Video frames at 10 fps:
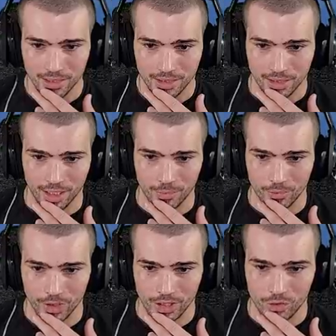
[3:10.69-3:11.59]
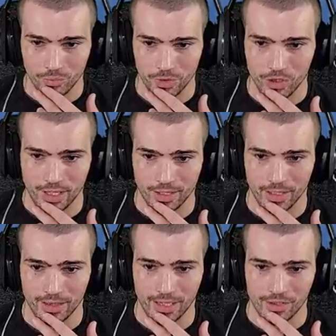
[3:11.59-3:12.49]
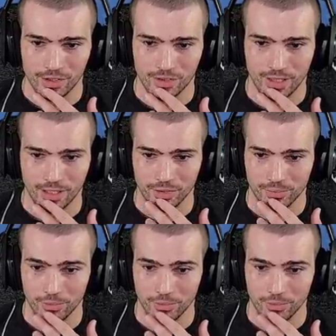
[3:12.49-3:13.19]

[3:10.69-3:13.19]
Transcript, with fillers: Um, really, you should reach down and get that that